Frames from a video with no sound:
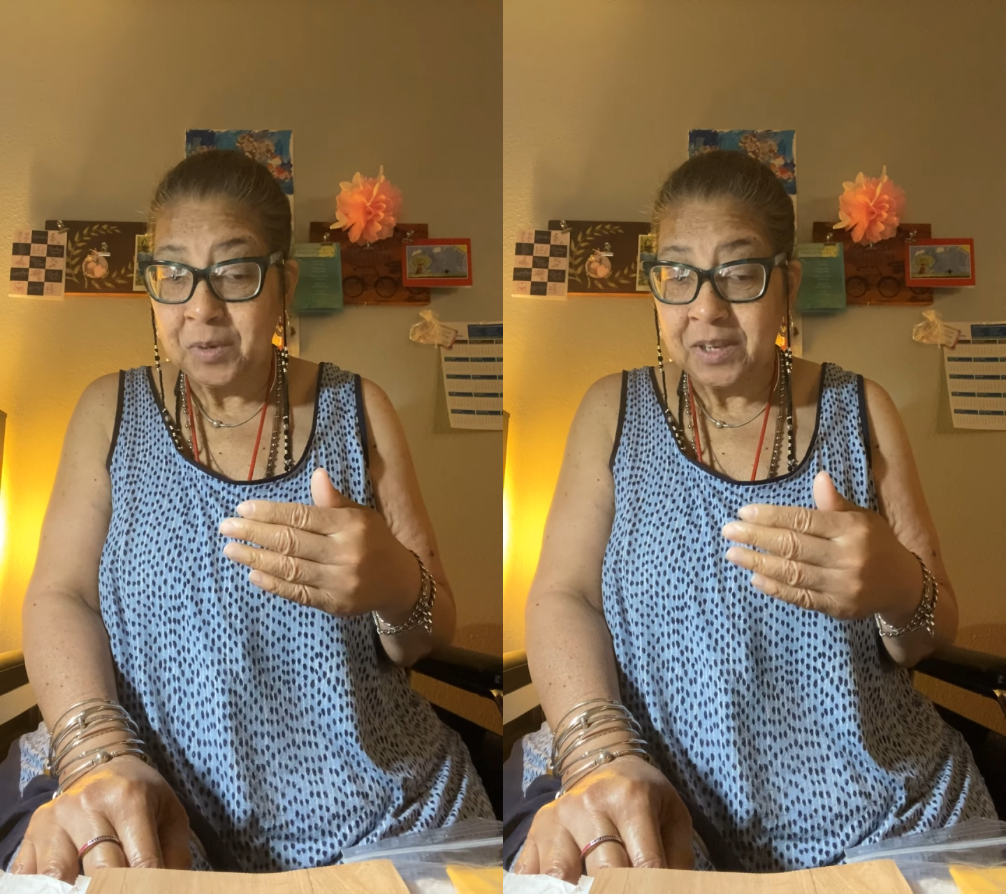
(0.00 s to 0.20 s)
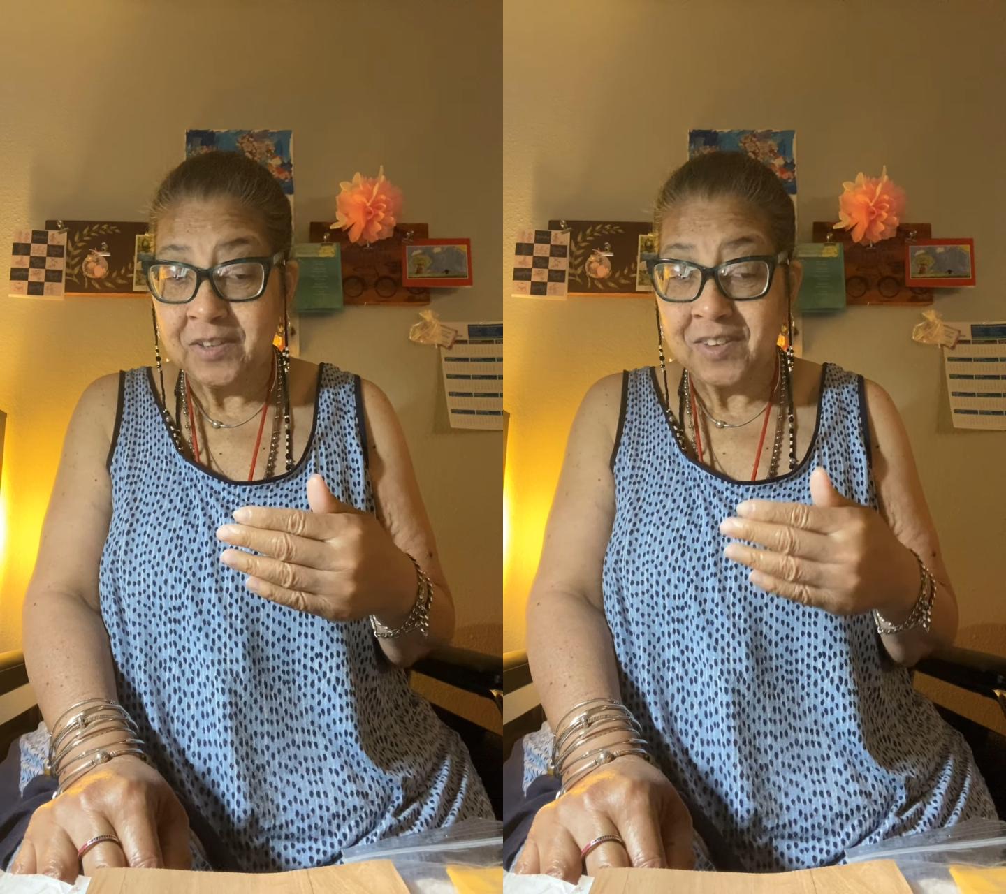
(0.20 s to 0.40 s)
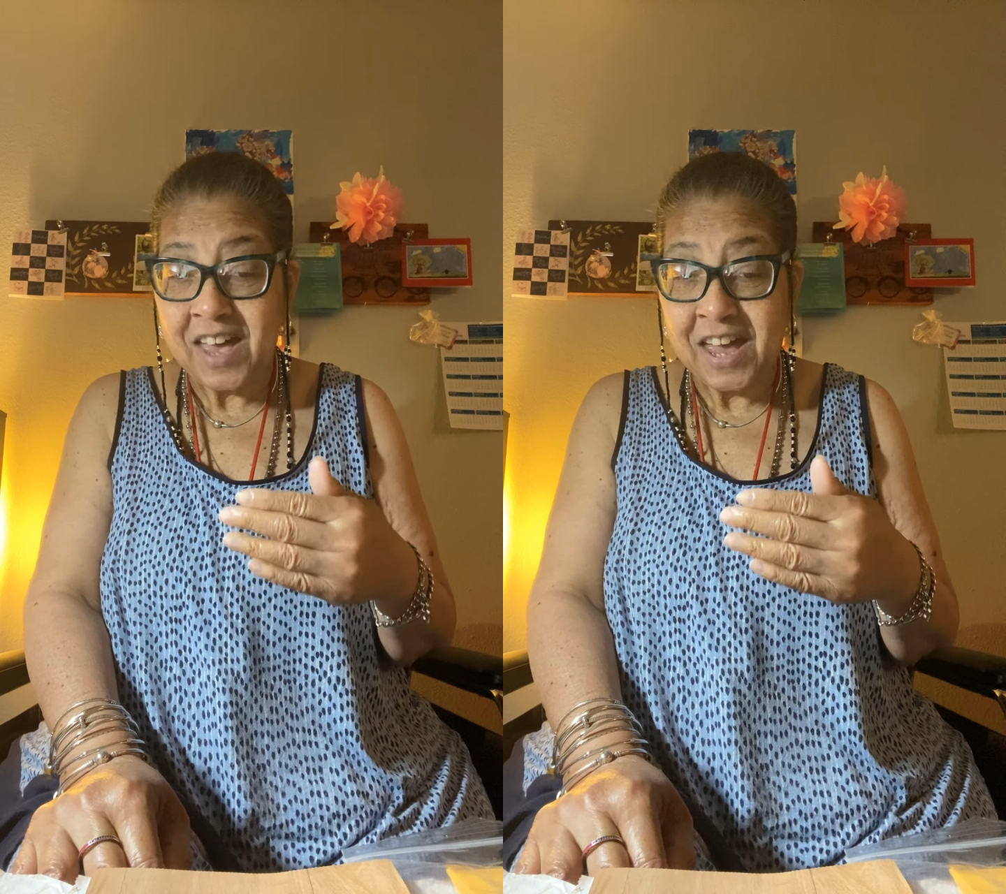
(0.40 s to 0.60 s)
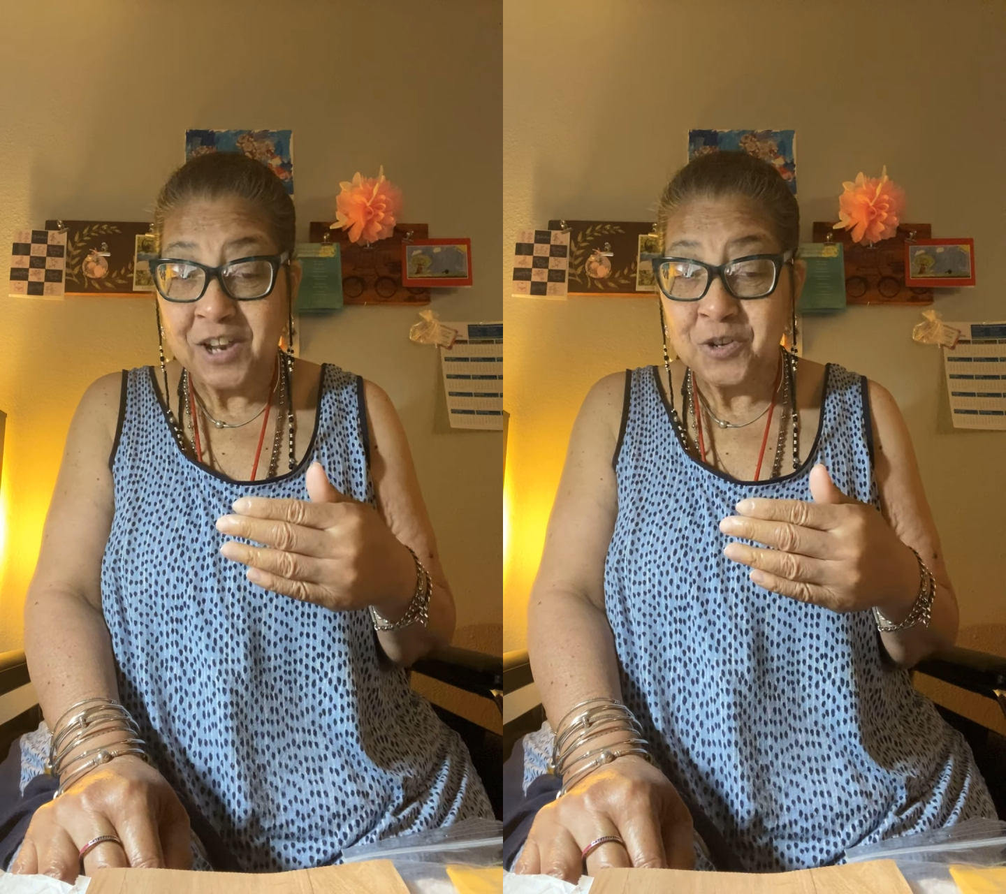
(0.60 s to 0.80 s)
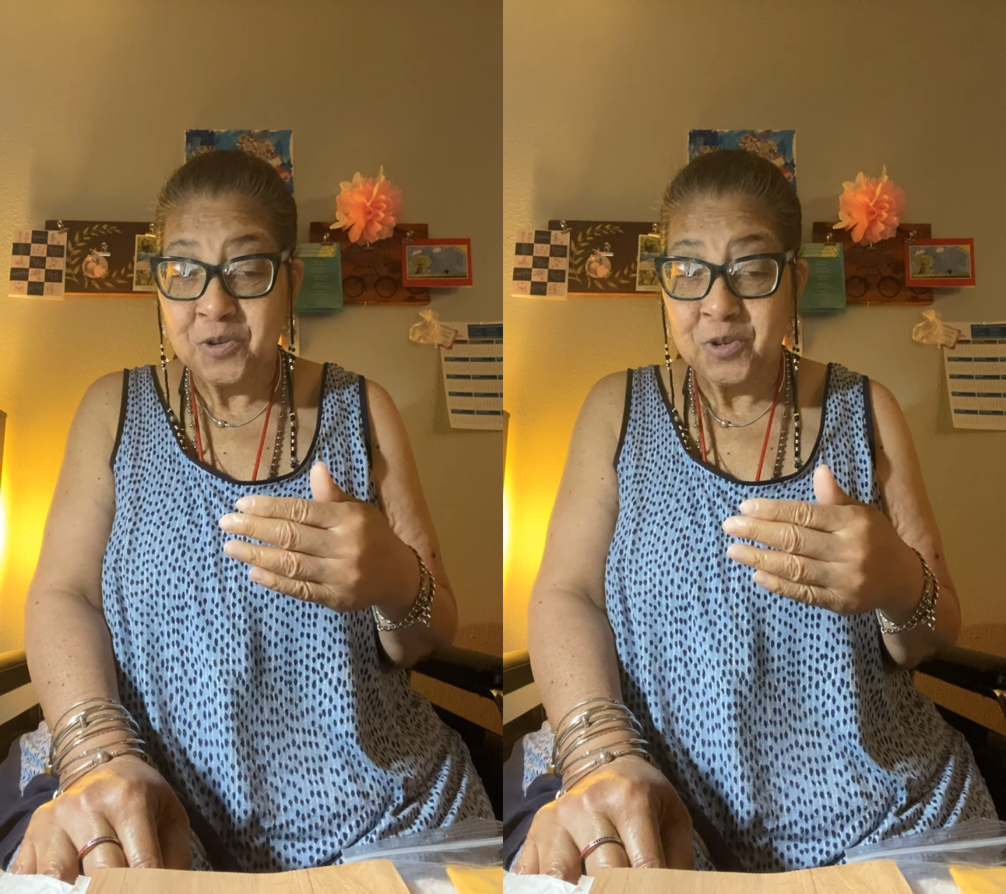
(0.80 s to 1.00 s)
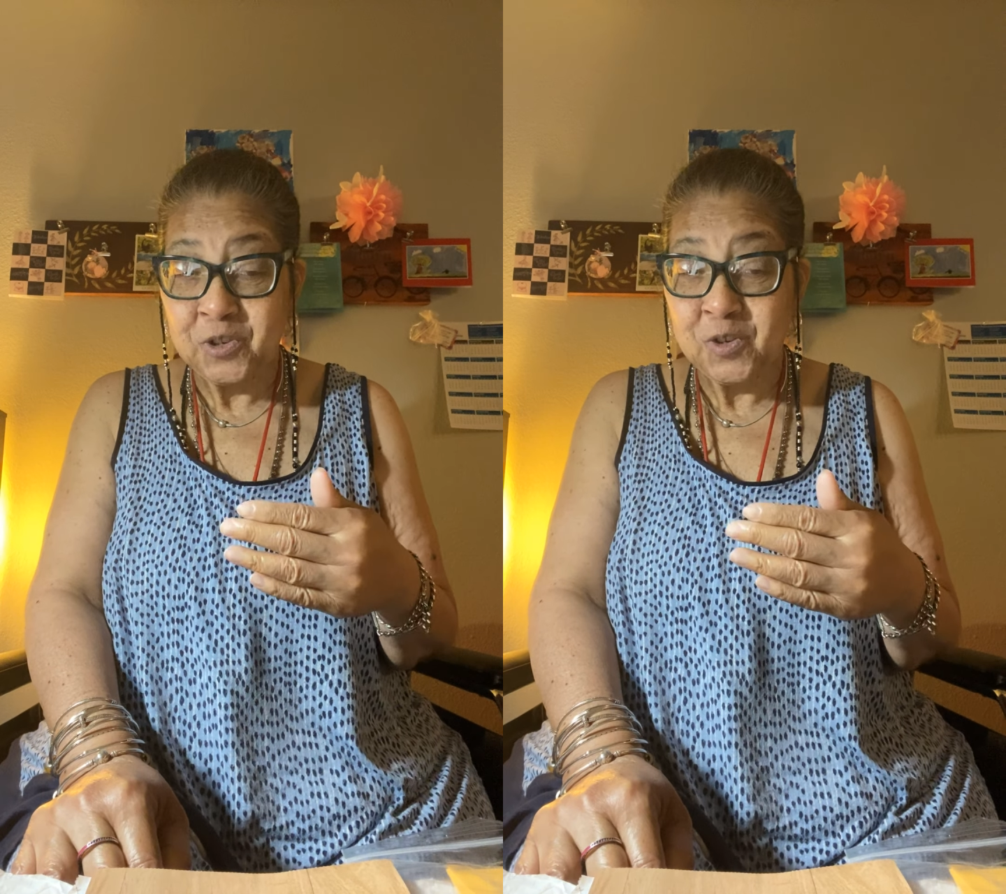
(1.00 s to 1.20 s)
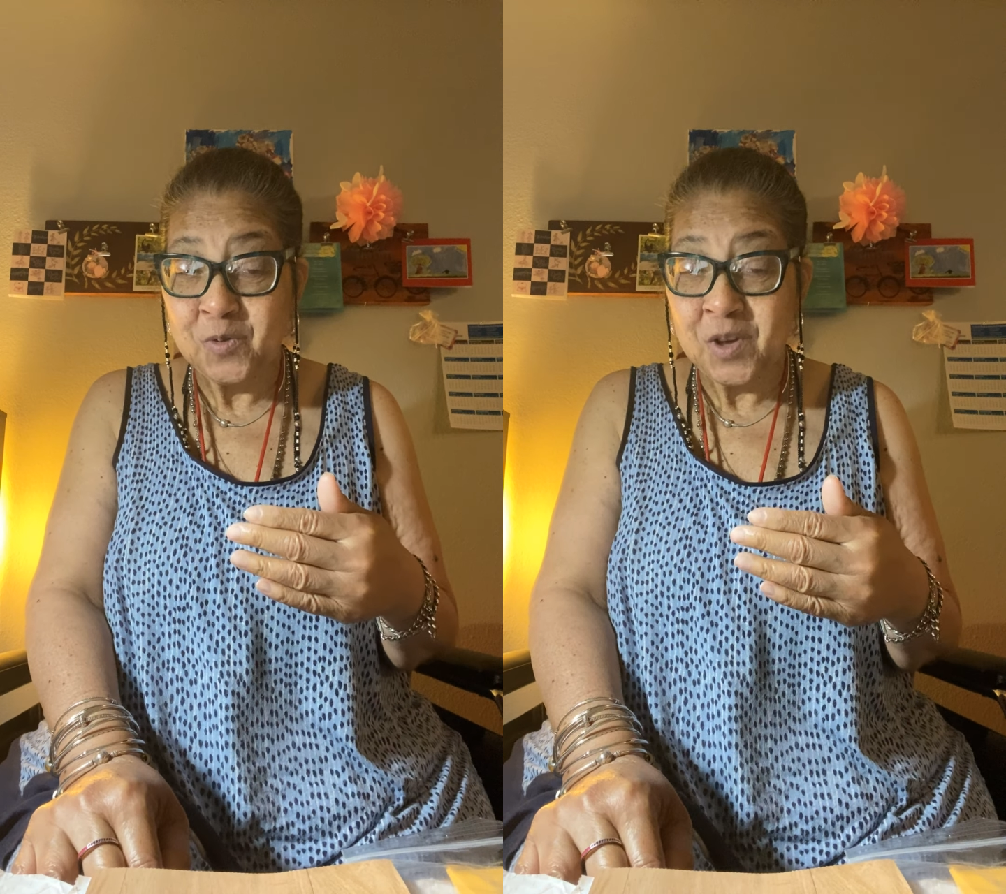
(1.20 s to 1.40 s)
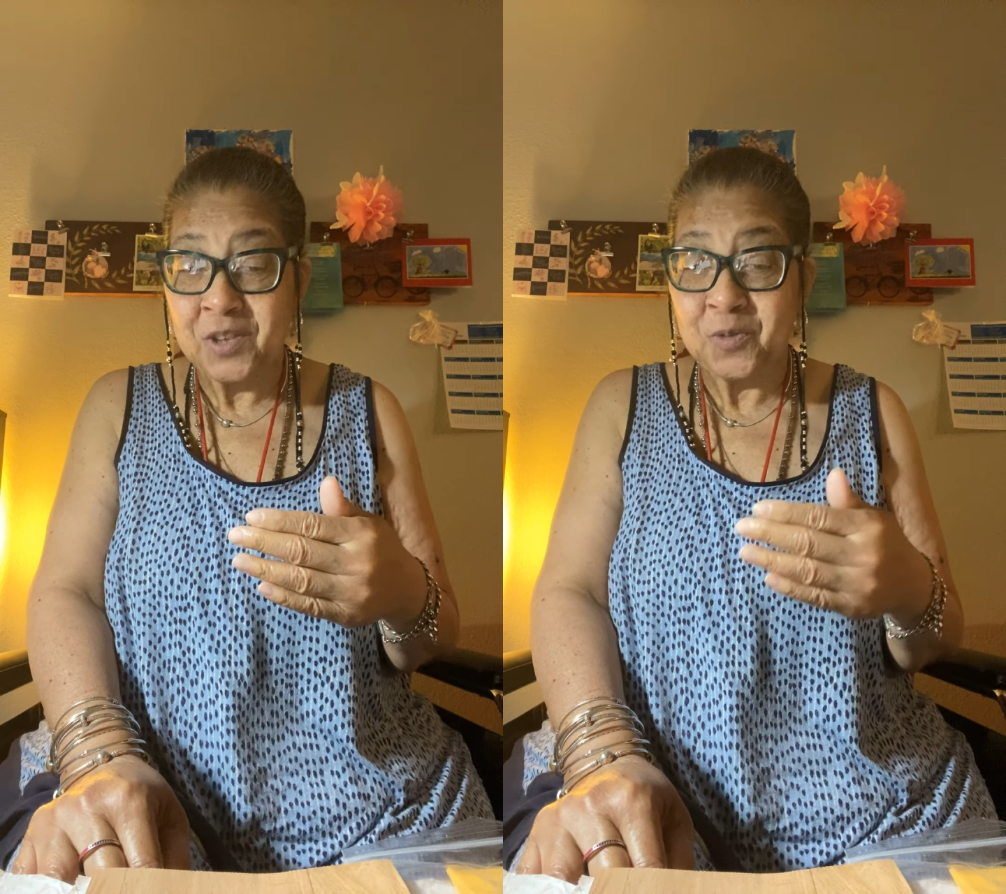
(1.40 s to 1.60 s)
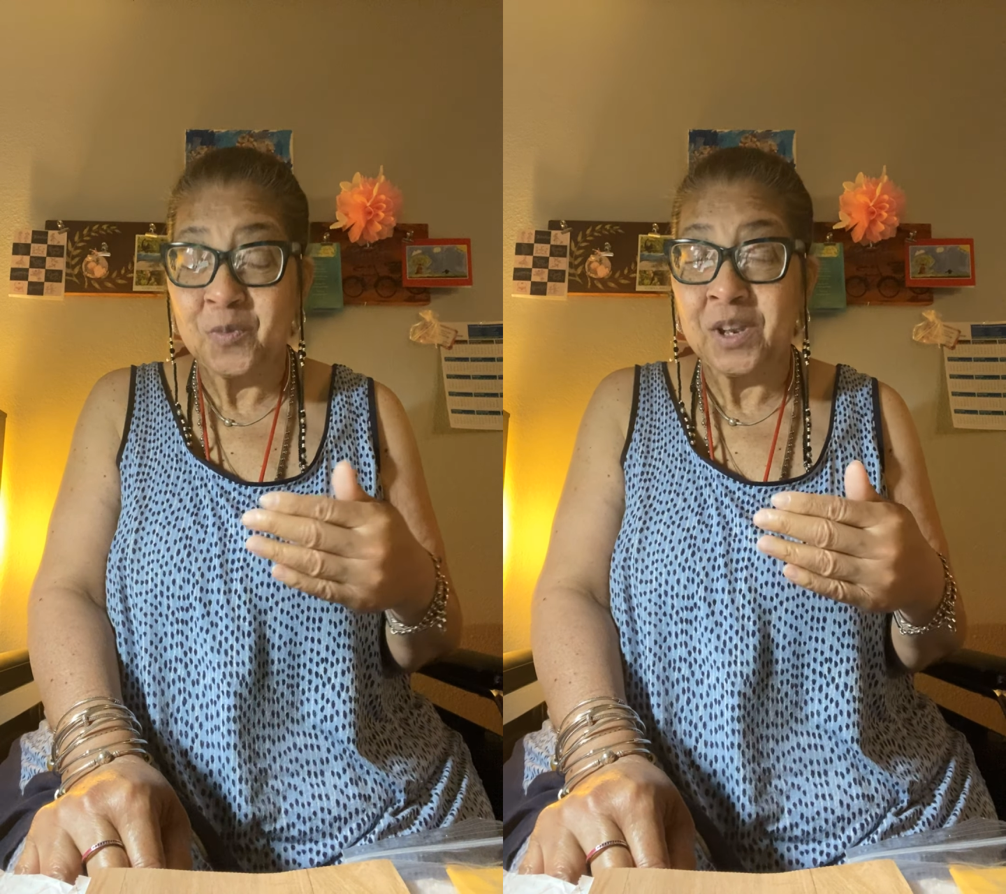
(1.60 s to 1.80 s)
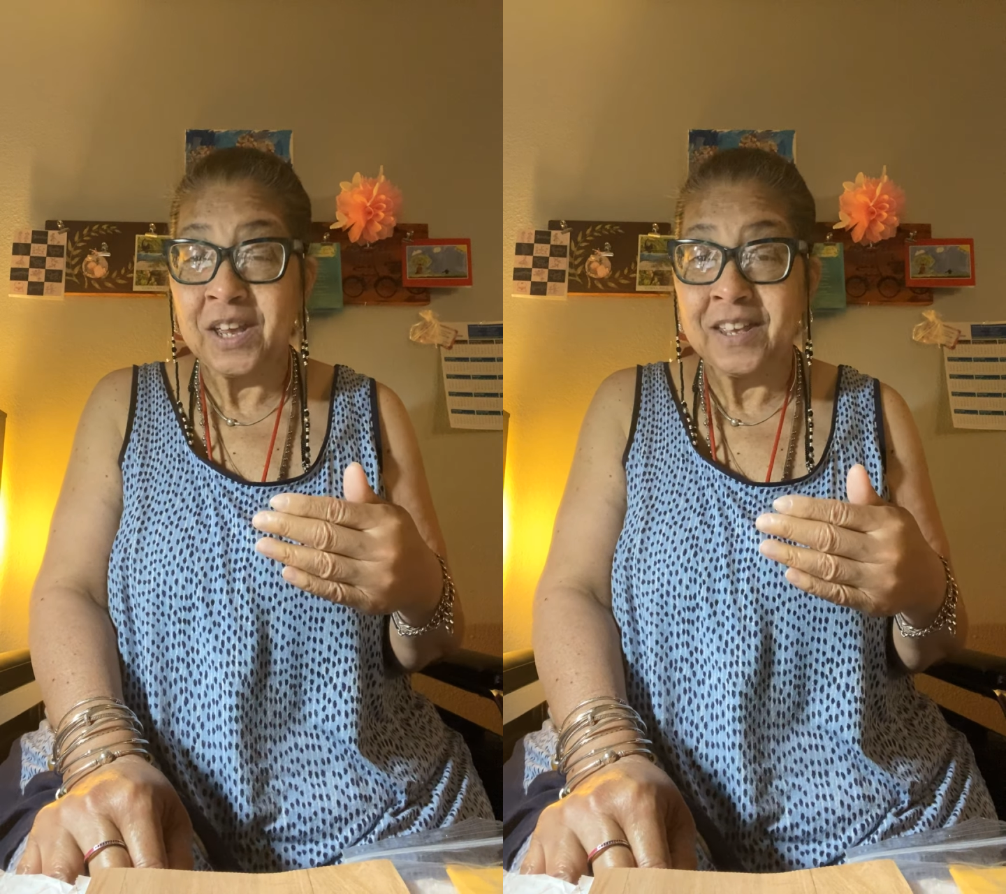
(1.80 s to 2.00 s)
because I knew who she was
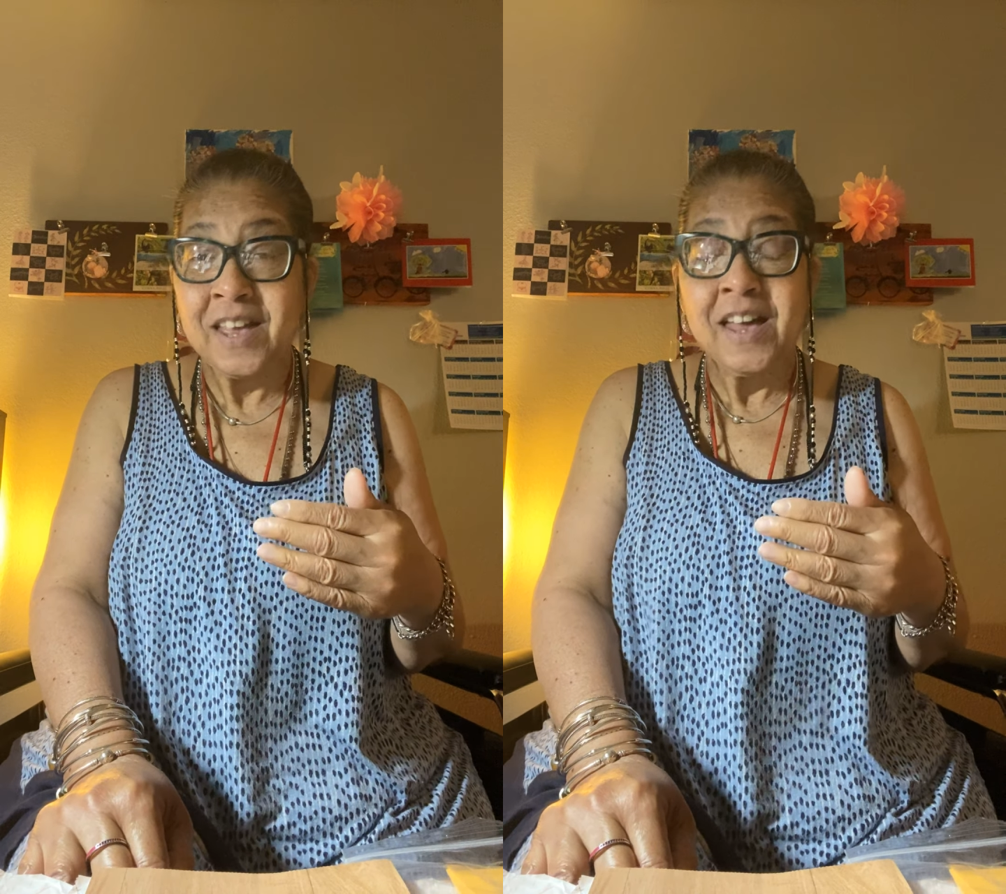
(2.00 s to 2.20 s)
when I,